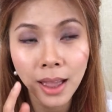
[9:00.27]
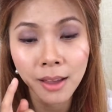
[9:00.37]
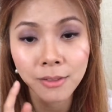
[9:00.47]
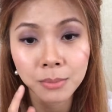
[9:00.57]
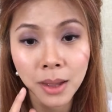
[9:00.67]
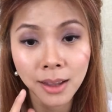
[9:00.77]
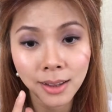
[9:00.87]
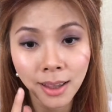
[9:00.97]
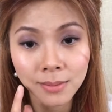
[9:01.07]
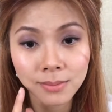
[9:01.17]
have my
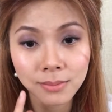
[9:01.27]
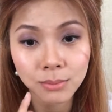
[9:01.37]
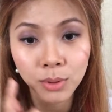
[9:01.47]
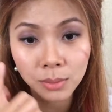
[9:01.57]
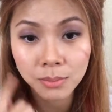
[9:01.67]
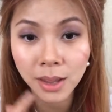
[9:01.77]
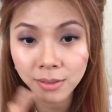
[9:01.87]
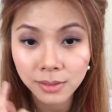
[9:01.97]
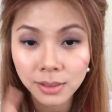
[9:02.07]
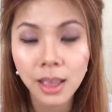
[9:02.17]
put my
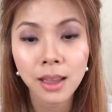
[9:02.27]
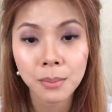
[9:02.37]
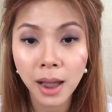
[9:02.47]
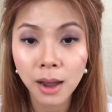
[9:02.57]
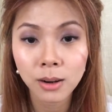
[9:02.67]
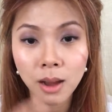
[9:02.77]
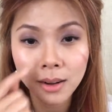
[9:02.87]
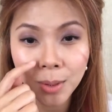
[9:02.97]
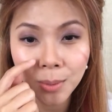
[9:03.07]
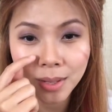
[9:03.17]
powder on,
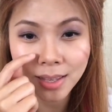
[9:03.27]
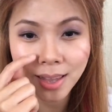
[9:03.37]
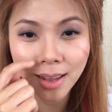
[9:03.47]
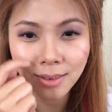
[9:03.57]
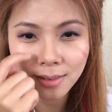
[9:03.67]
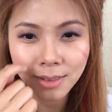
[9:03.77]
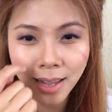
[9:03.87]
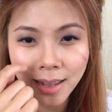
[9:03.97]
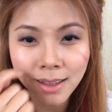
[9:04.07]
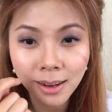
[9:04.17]
I wouldn't get
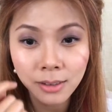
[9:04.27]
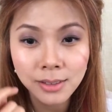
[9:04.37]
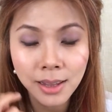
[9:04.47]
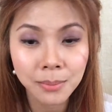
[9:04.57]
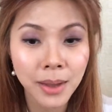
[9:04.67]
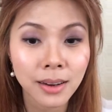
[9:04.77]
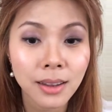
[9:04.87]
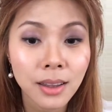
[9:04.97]
cakey looking, but